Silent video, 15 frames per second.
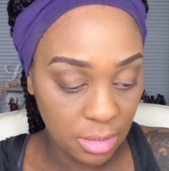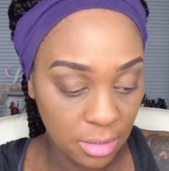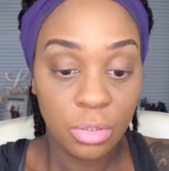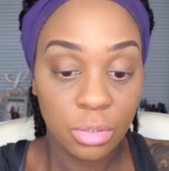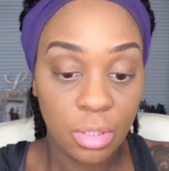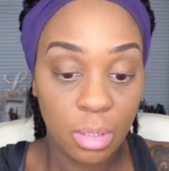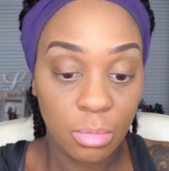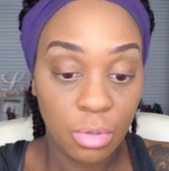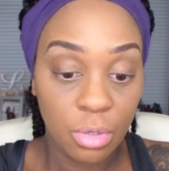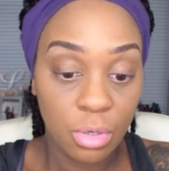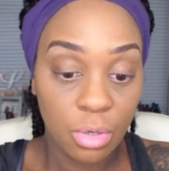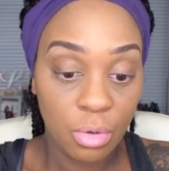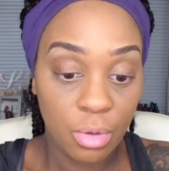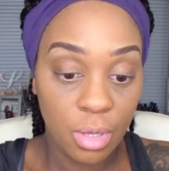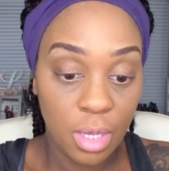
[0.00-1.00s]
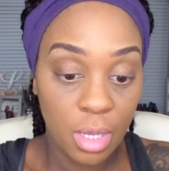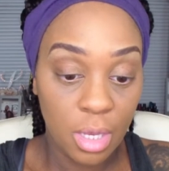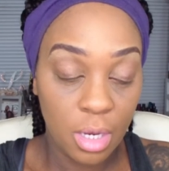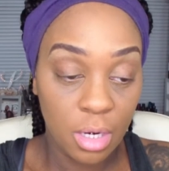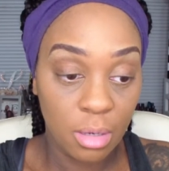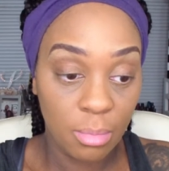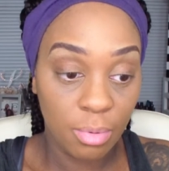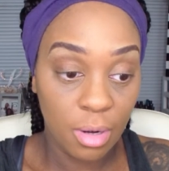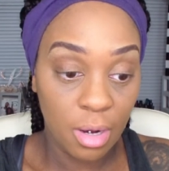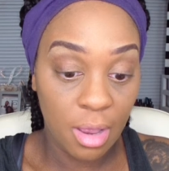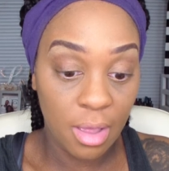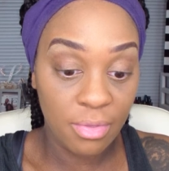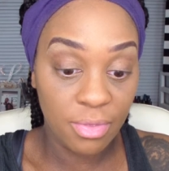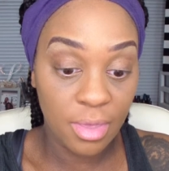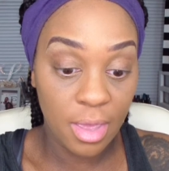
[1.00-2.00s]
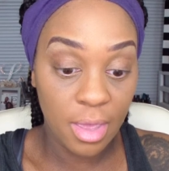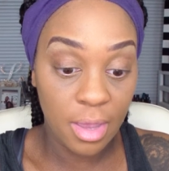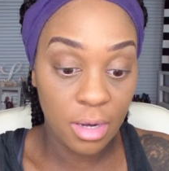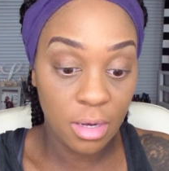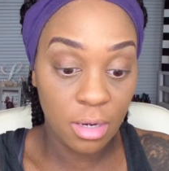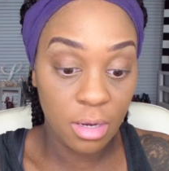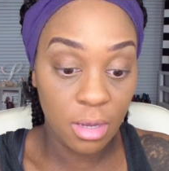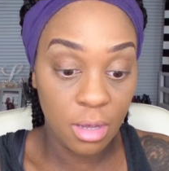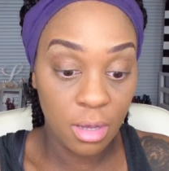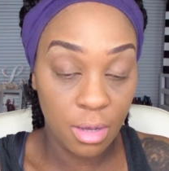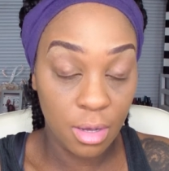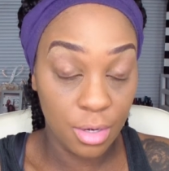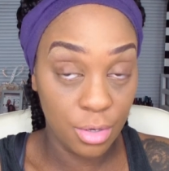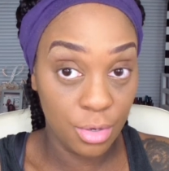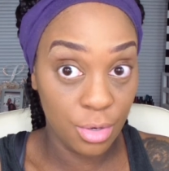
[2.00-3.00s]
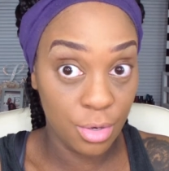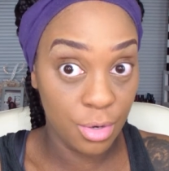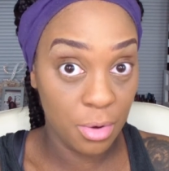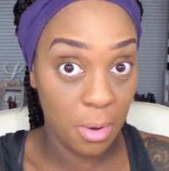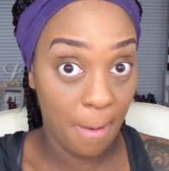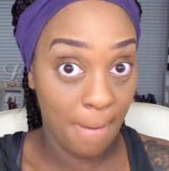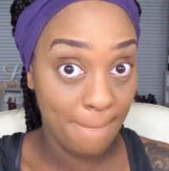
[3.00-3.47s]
So I'm gonna go ahead and apply that under